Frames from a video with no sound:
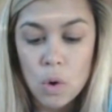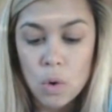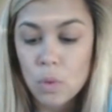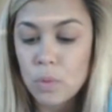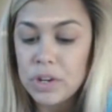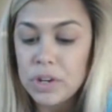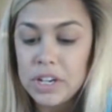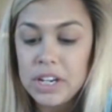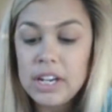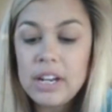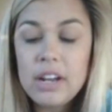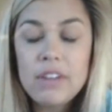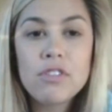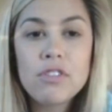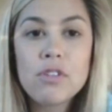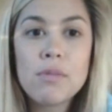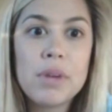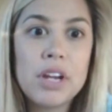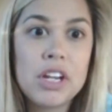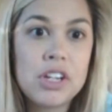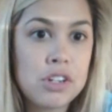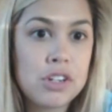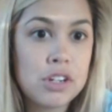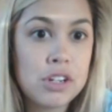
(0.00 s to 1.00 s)
We need
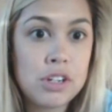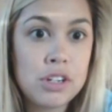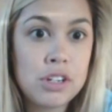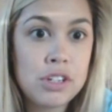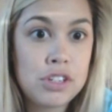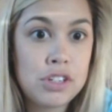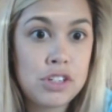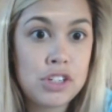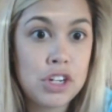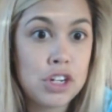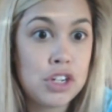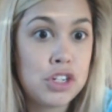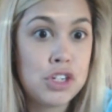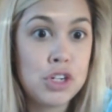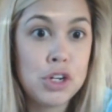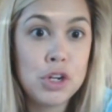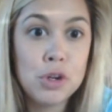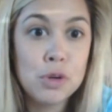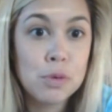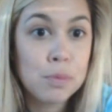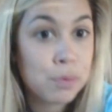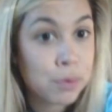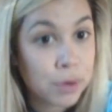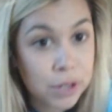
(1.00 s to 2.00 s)
information to
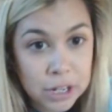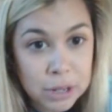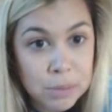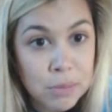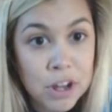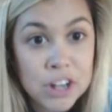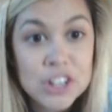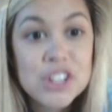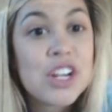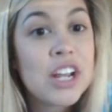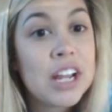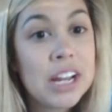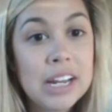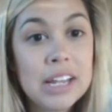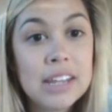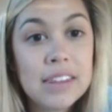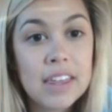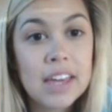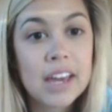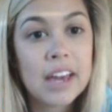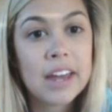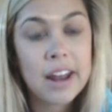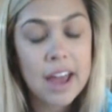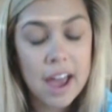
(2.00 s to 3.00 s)
do pretty much
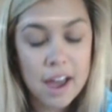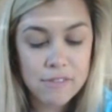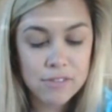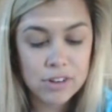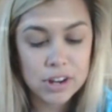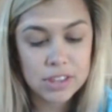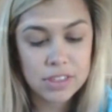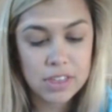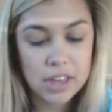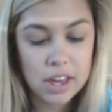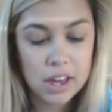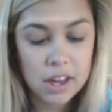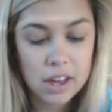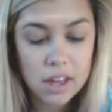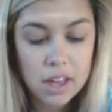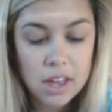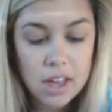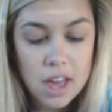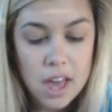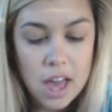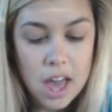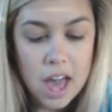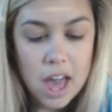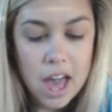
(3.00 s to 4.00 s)
anything and everything.
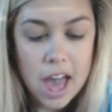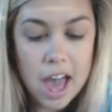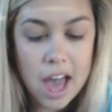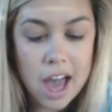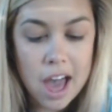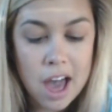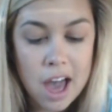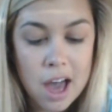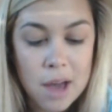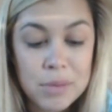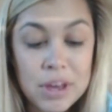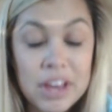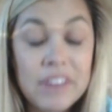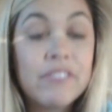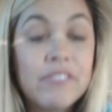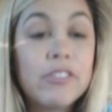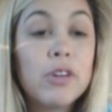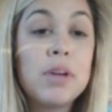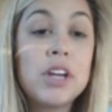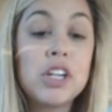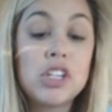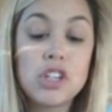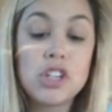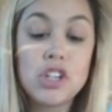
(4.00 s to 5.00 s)

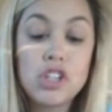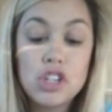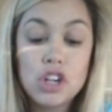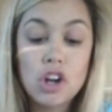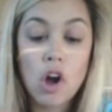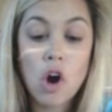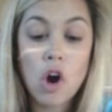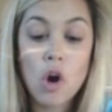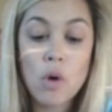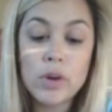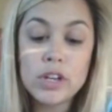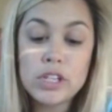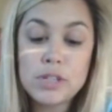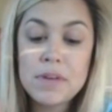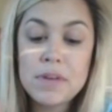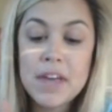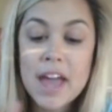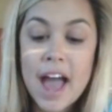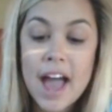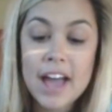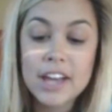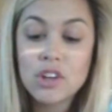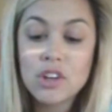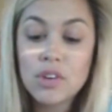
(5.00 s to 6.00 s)
Information should always be
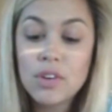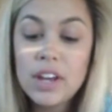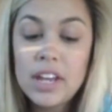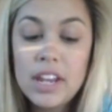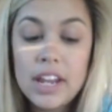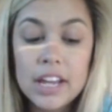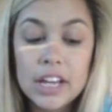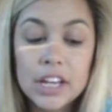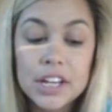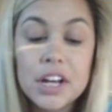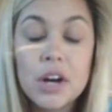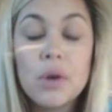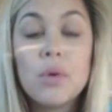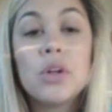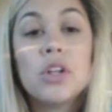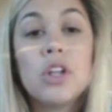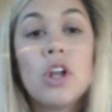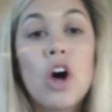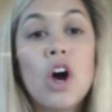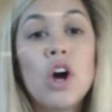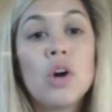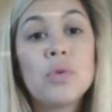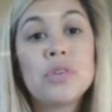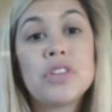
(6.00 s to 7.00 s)
accurate and go
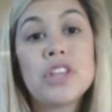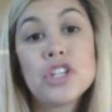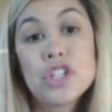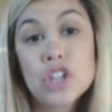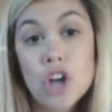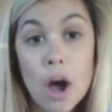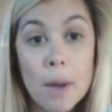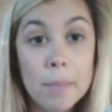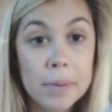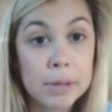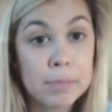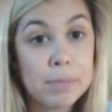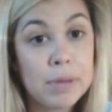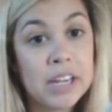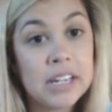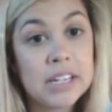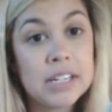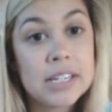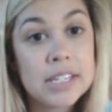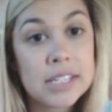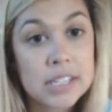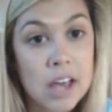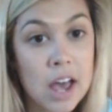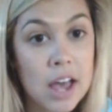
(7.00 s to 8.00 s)
along with the topic being
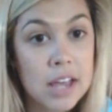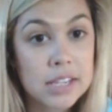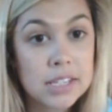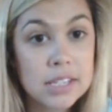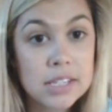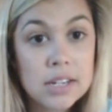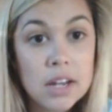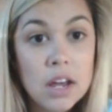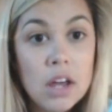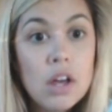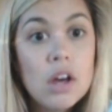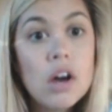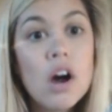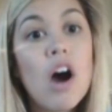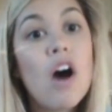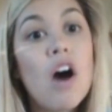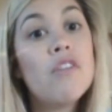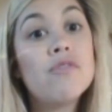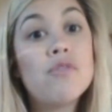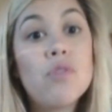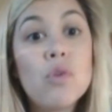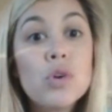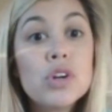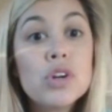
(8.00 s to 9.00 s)
discussed.
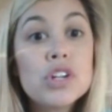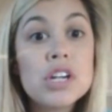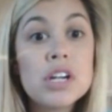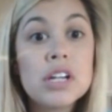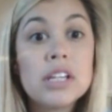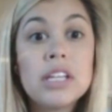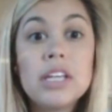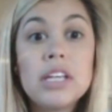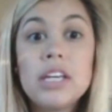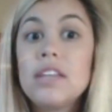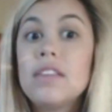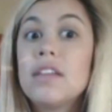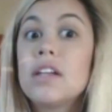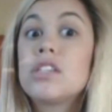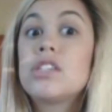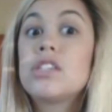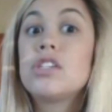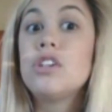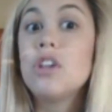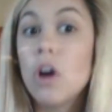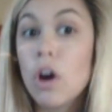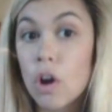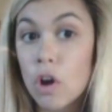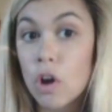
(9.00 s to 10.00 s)
Unfortunately, that's
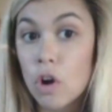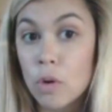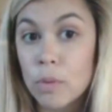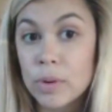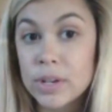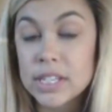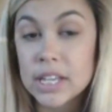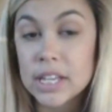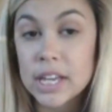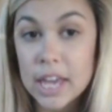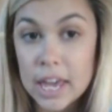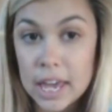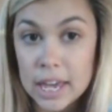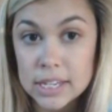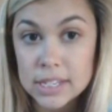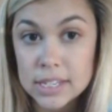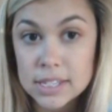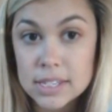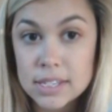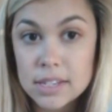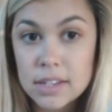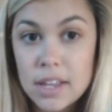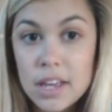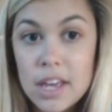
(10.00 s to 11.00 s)
not always the
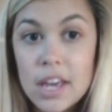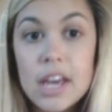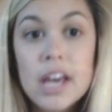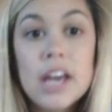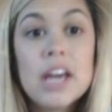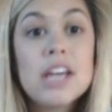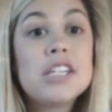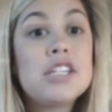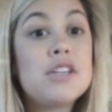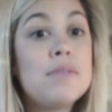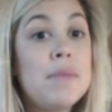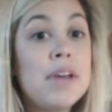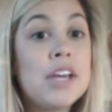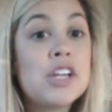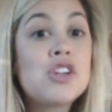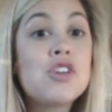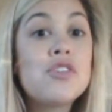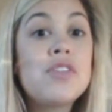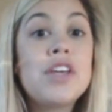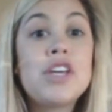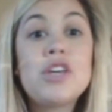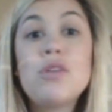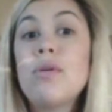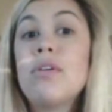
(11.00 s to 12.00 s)
case. To make
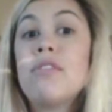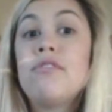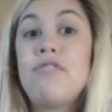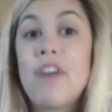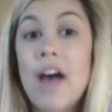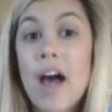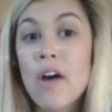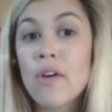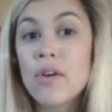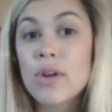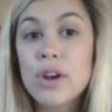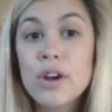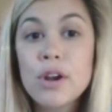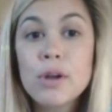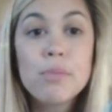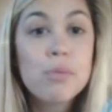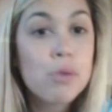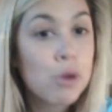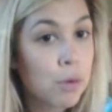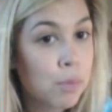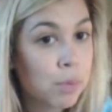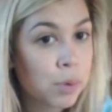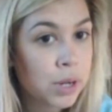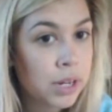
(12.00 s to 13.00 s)
sure that you have valid and
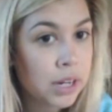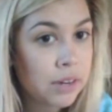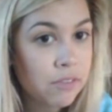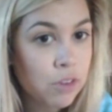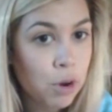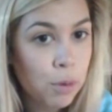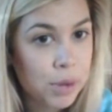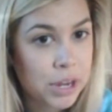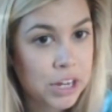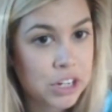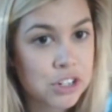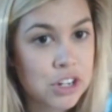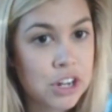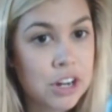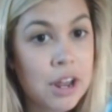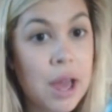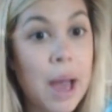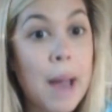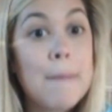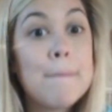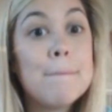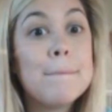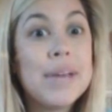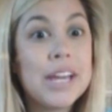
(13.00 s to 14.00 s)
appropriate
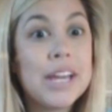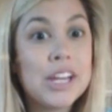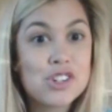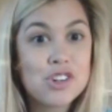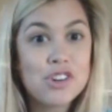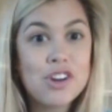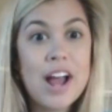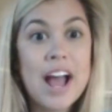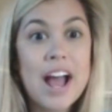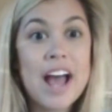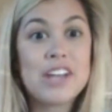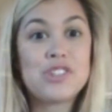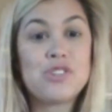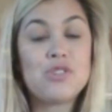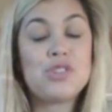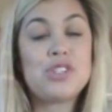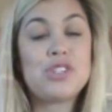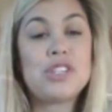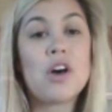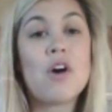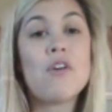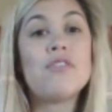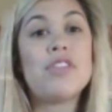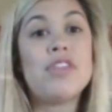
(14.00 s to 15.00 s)
information, make sure to ask
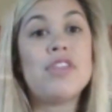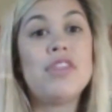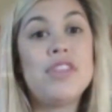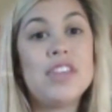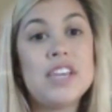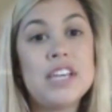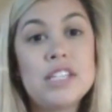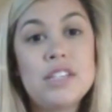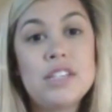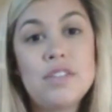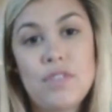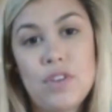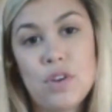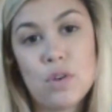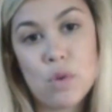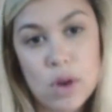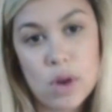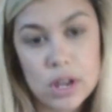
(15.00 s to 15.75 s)
yourself these few